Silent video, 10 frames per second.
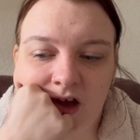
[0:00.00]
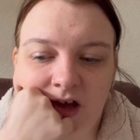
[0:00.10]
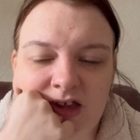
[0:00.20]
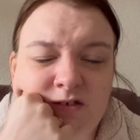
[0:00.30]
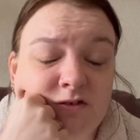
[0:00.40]

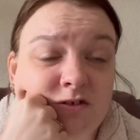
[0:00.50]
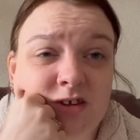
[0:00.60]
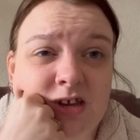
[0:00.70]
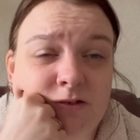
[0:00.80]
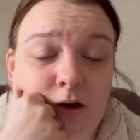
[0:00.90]
it's just,
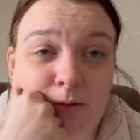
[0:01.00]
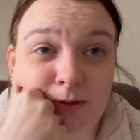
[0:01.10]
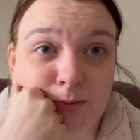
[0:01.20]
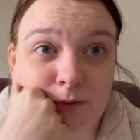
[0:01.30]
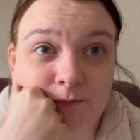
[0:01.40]
it's time of
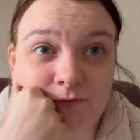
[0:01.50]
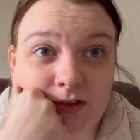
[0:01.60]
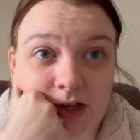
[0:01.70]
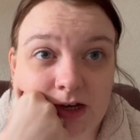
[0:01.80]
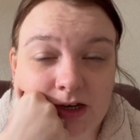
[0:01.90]
the month
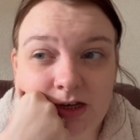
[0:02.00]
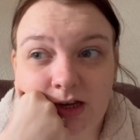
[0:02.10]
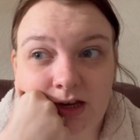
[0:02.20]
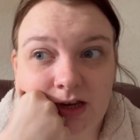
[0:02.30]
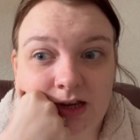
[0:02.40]
and it
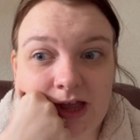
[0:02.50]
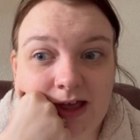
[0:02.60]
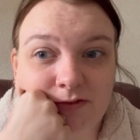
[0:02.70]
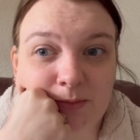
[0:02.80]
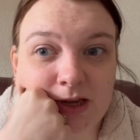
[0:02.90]

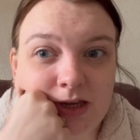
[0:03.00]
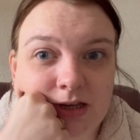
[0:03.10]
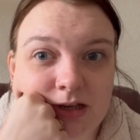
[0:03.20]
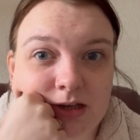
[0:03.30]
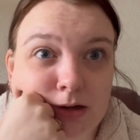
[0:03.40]
gets
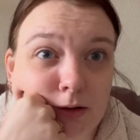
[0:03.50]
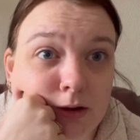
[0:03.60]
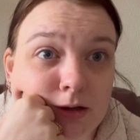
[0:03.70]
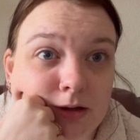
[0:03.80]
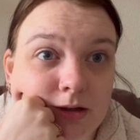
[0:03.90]
me,
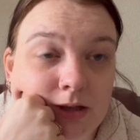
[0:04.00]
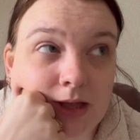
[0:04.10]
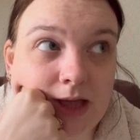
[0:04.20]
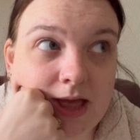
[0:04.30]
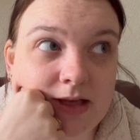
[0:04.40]
like
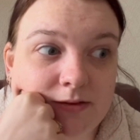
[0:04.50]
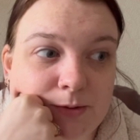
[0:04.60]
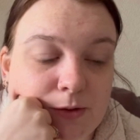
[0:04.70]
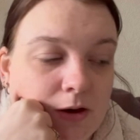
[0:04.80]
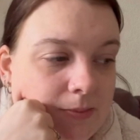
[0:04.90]
it hits me
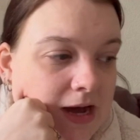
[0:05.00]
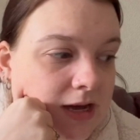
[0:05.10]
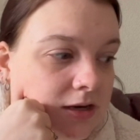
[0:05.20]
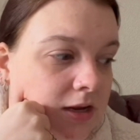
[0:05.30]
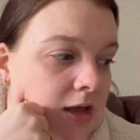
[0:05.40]
quite
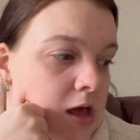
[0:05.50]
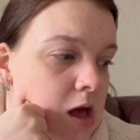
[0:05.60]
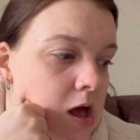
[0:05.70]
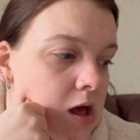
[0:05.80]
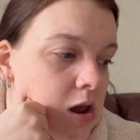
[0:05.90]
bad.
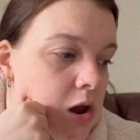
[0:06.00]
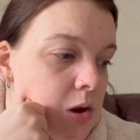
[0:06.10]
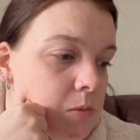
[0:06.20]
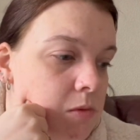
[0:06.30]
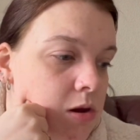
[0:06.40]

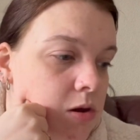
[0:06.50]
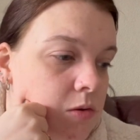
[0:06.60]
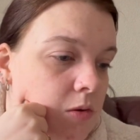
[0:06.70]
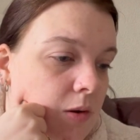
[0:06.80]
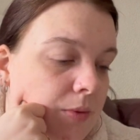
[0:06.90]
Um,
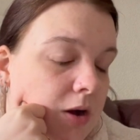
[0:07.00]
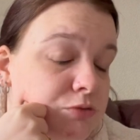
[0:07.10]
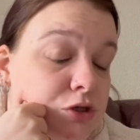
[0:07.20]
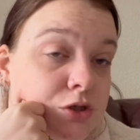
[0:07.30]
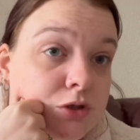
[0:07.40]
but I'm
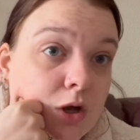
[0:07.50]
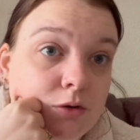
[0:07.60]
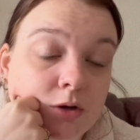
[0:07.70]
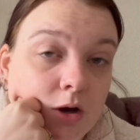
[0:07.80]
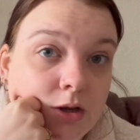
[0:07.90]
just so
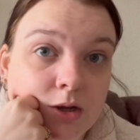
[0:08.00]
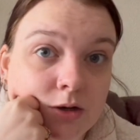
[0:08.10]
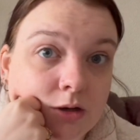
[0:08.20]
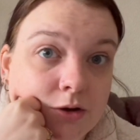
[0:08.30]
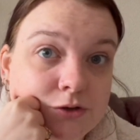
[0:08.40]

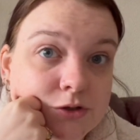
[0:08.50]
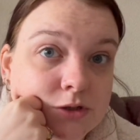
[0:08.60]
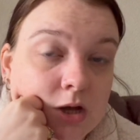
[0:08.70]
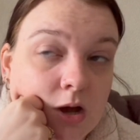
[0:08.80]
tired. I just